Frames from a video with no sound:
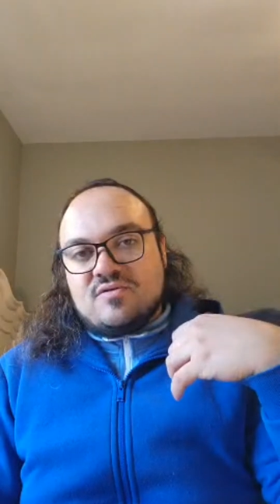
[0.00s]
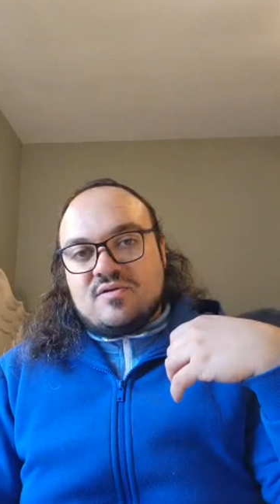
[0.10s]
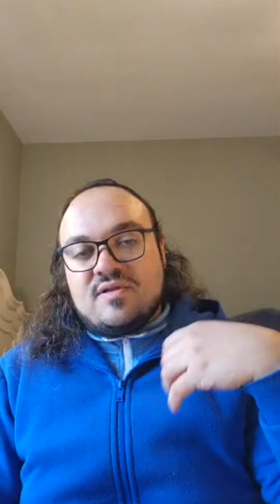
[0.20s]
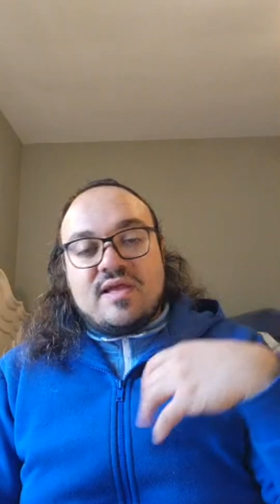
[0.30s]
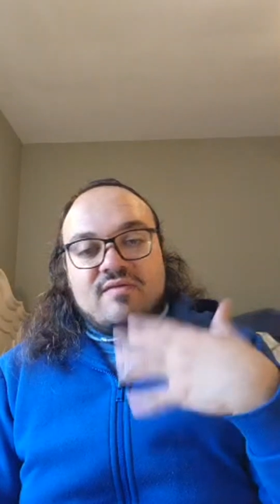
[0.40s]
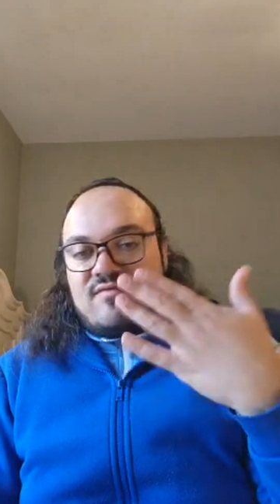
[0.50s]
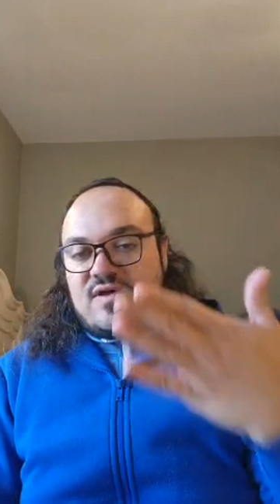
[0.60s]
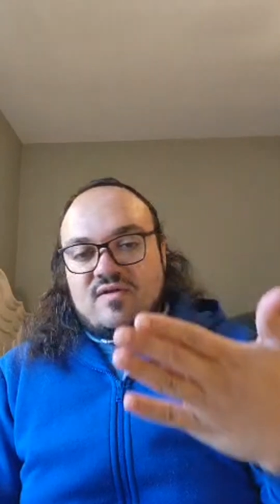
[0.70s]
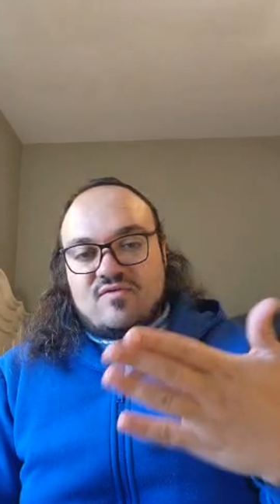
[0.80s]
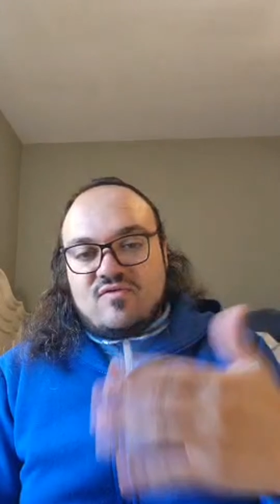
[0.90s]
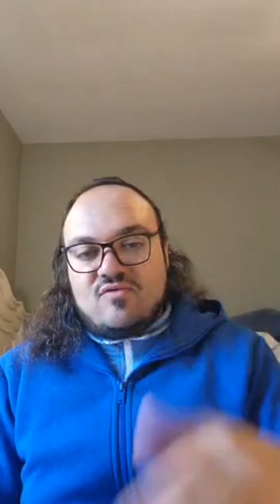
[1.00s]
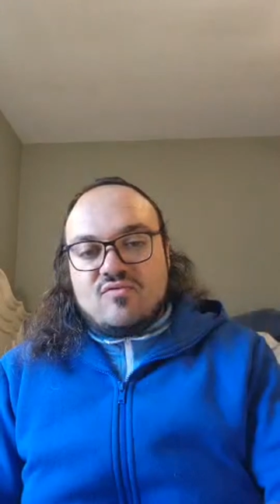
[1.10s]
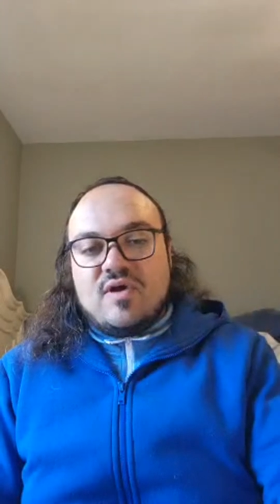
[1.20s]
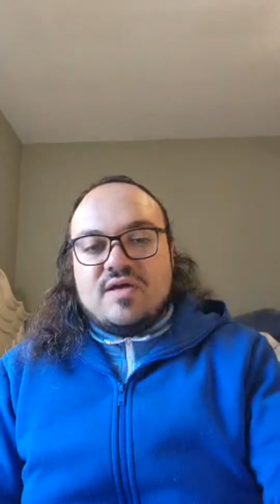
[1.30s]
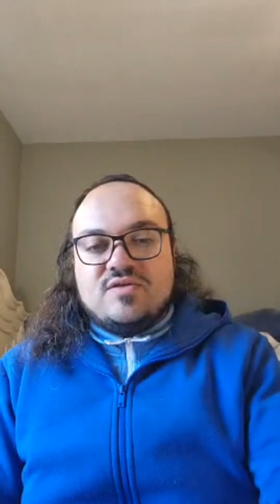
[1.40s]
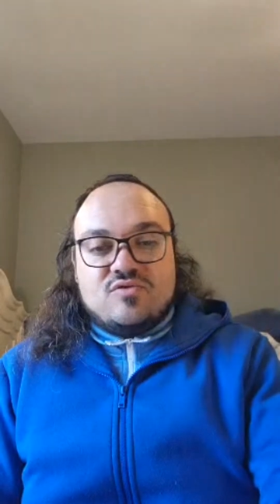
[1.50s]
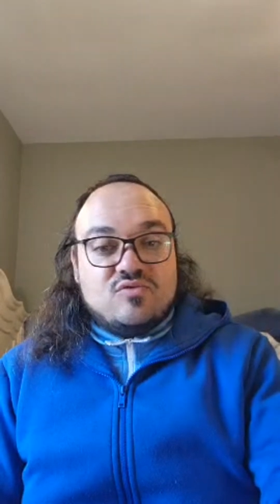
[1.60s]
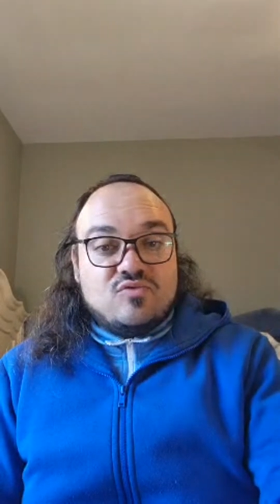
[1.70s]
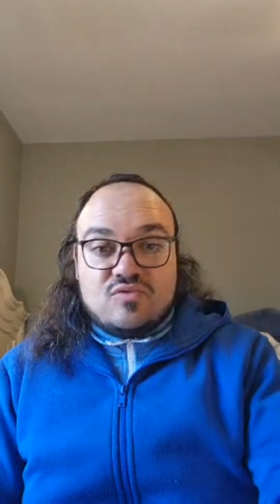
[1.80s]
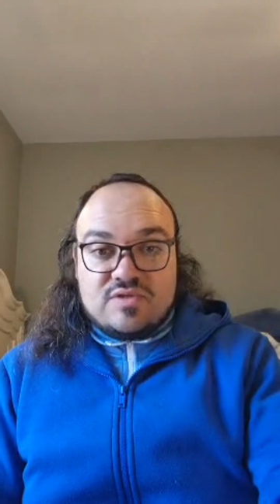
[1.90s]
And I invite you guys to
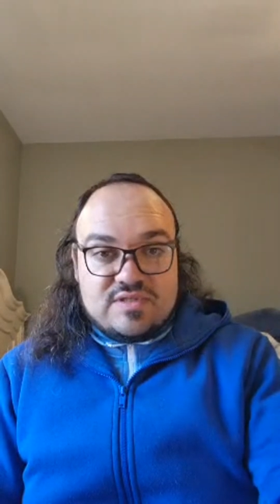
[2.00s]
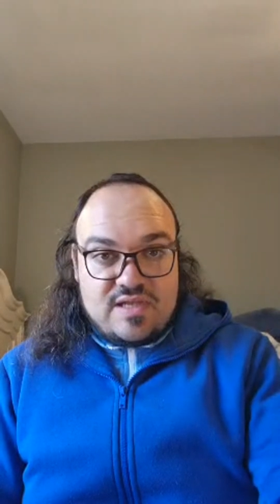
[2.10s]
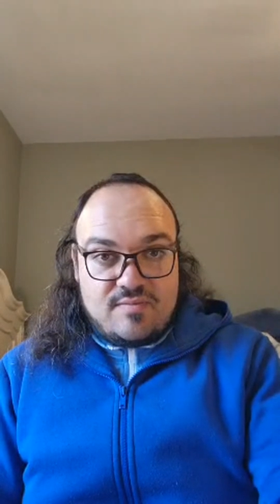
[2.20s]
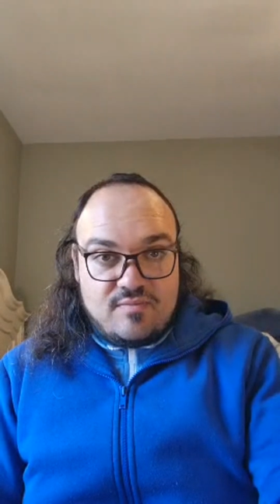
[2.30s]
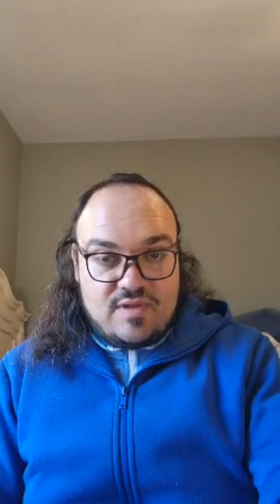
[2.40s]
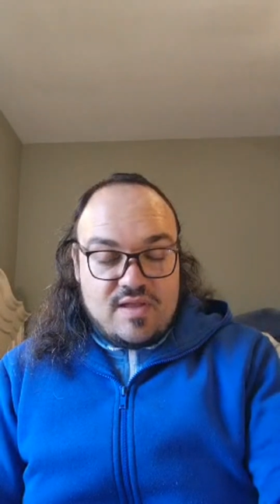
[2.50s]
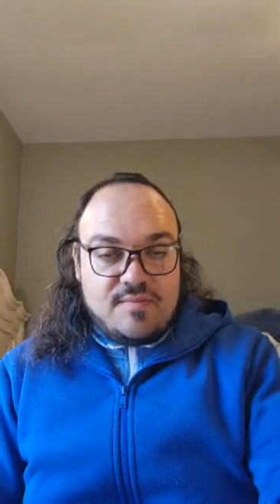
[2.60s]
do the same. Yeah,